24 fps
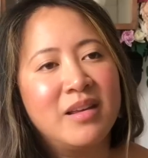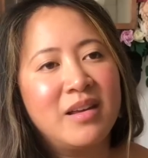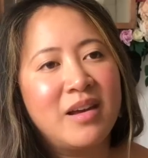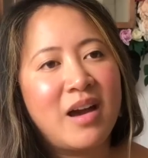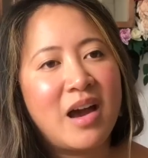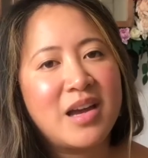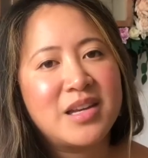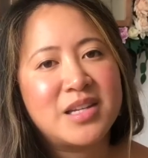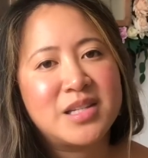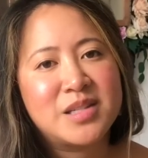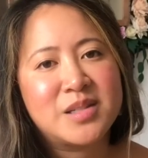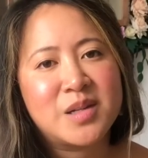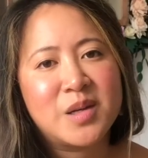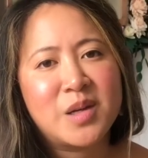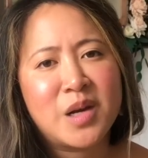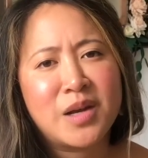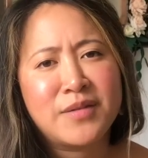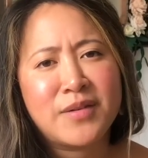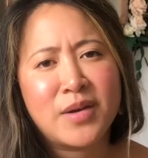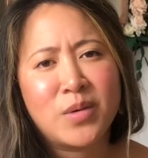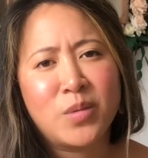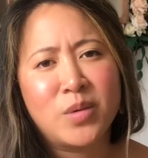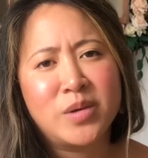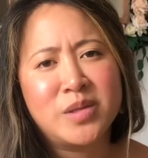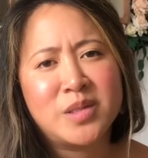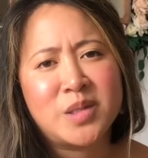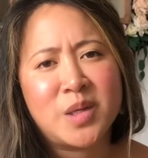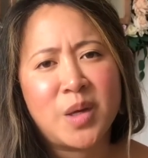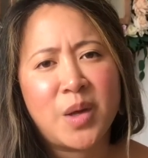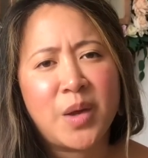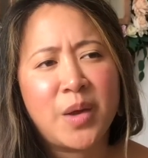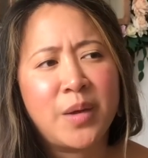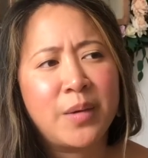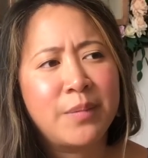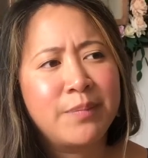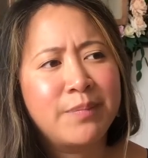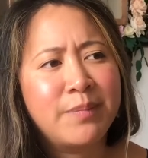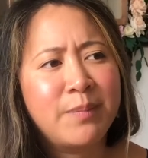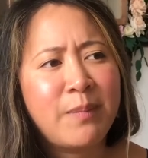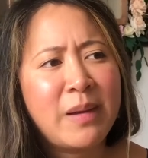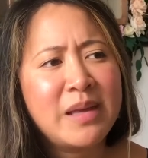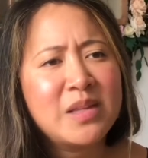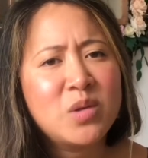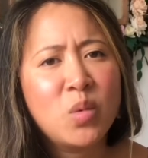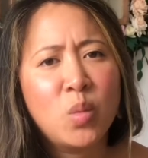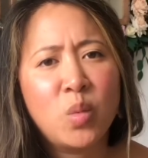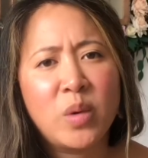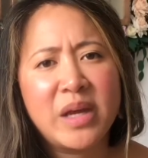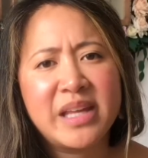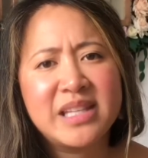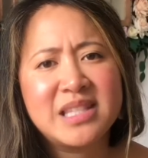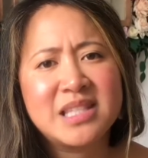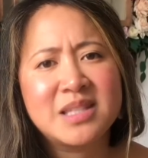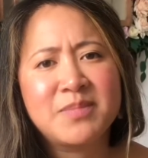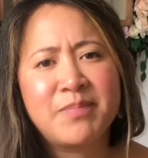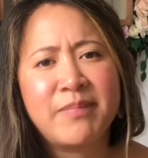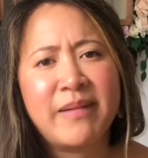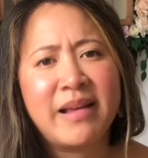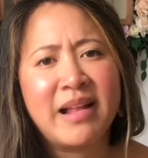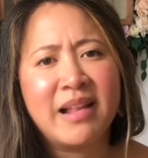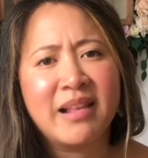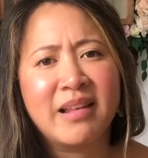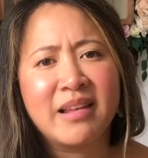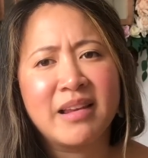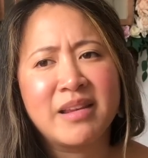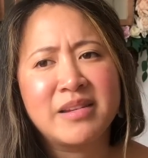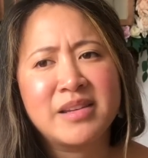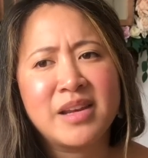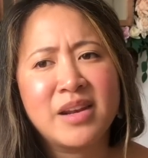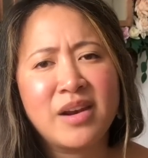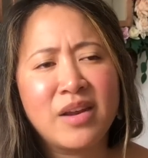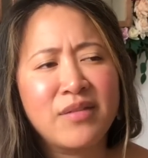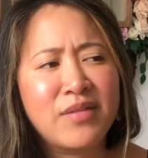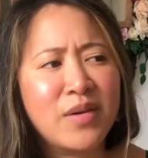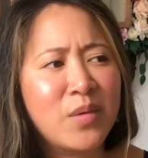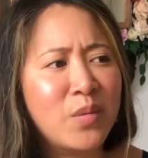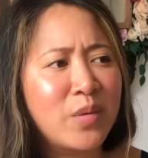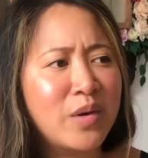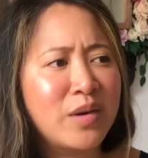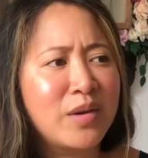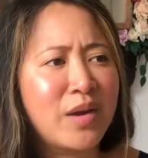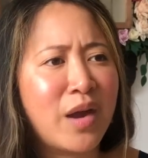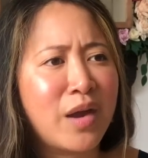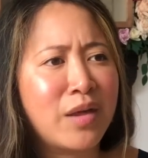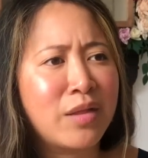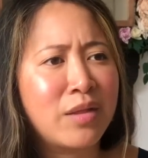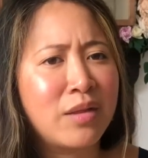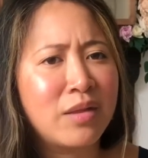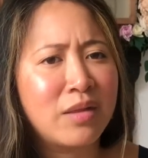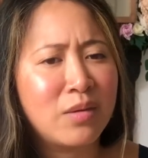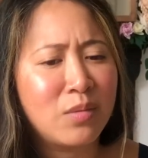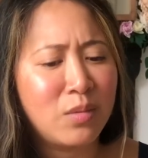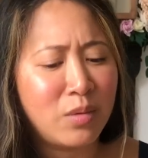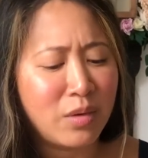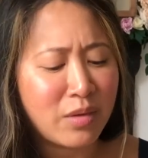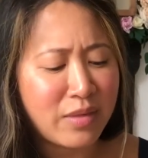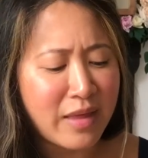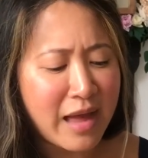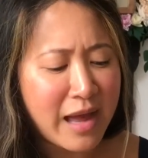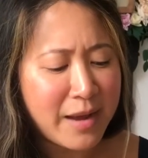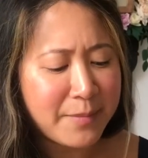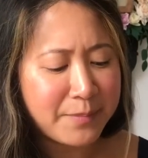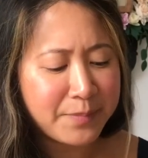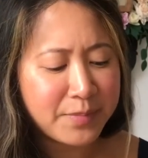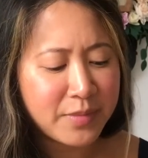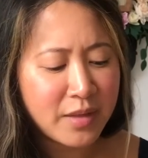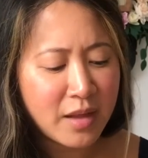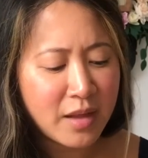I just don't know if I want to. It makes a weird smell. I don't know if I want to go through all of that.